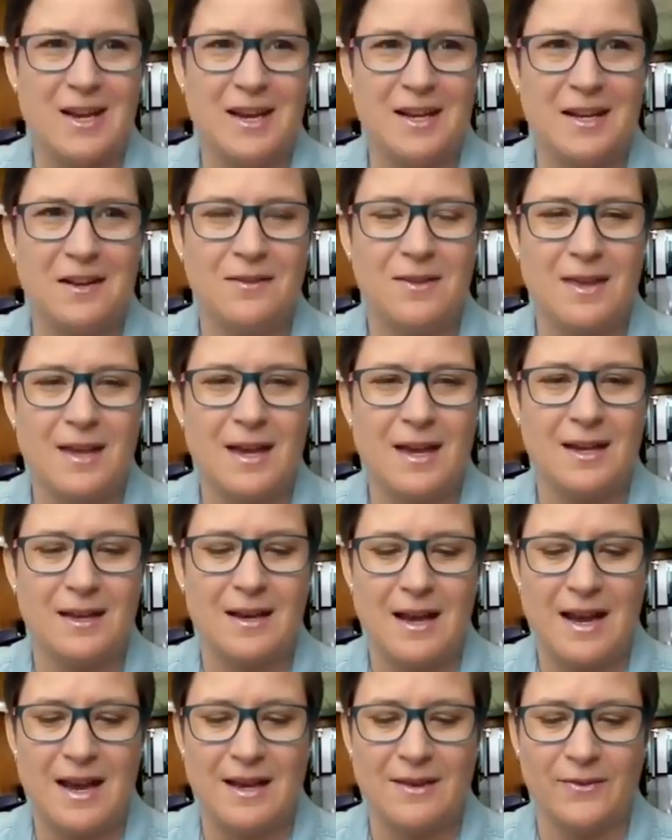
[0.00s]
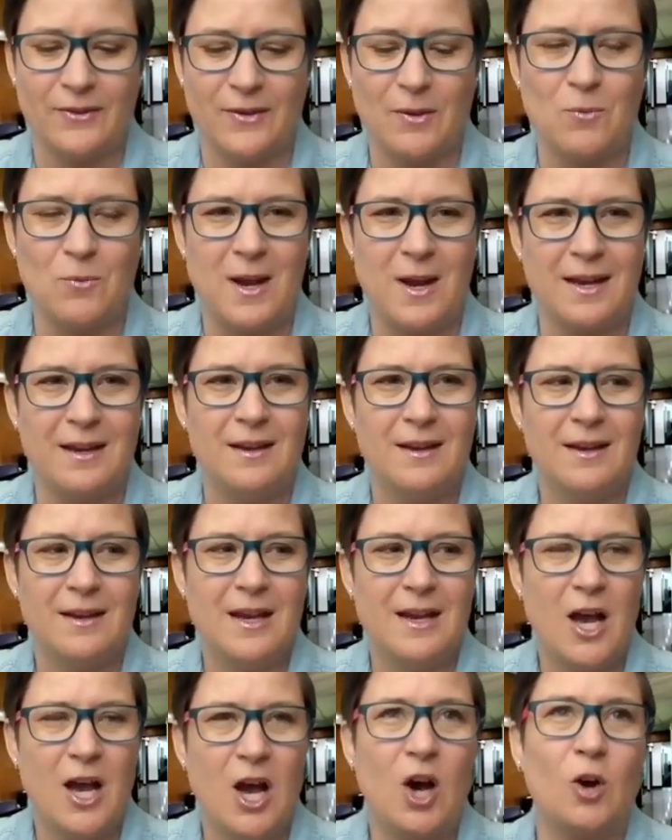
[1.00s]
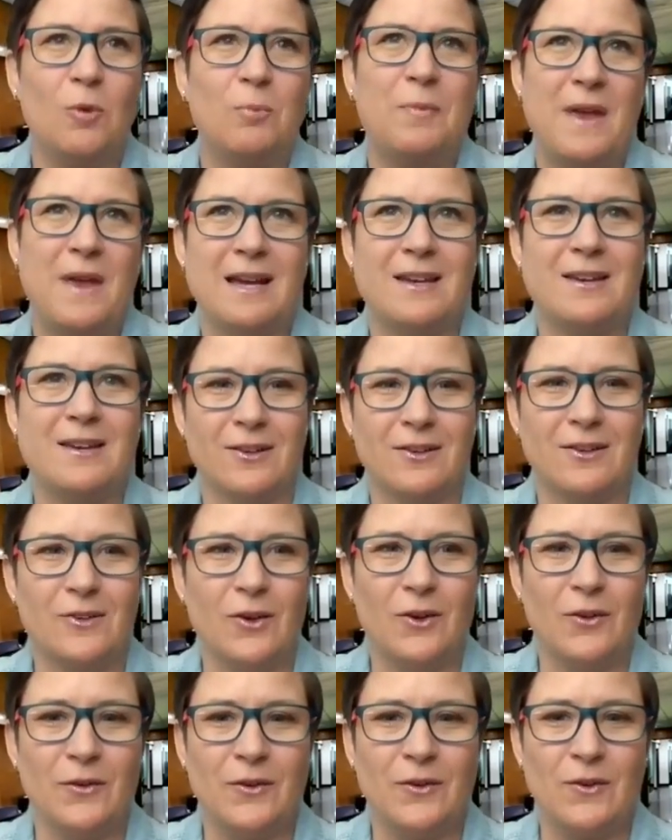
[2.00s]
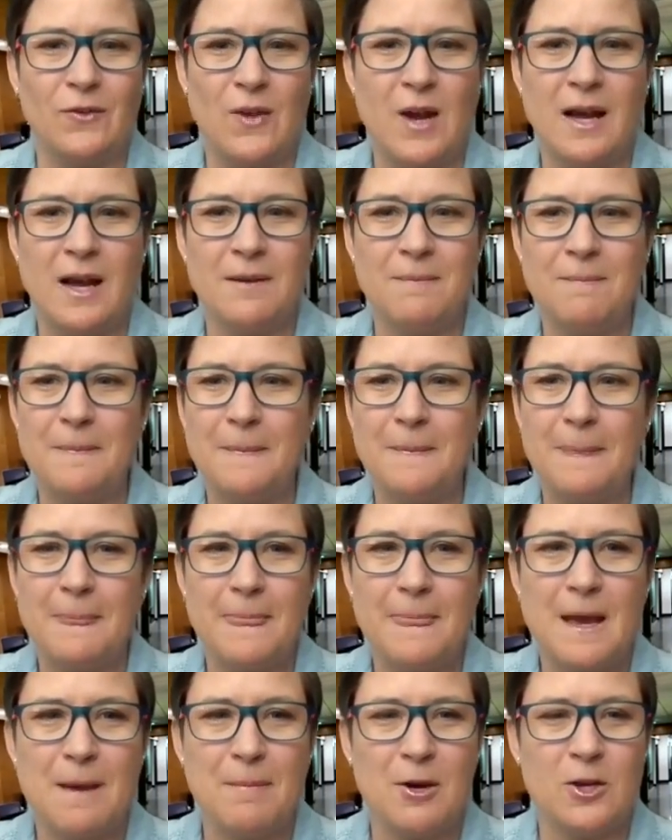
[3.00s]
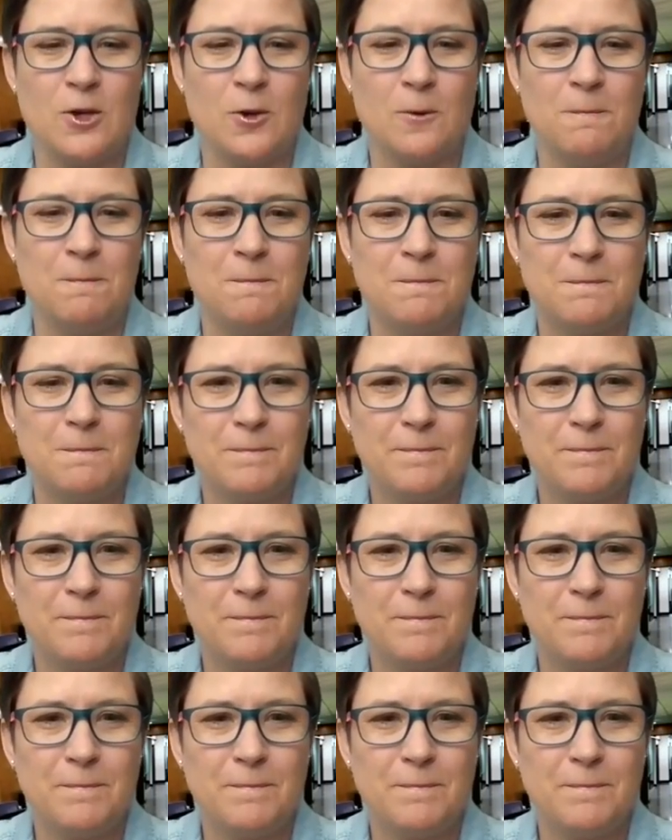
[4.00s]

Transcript: and I knew that I in some way helped that young adult do that. How about you?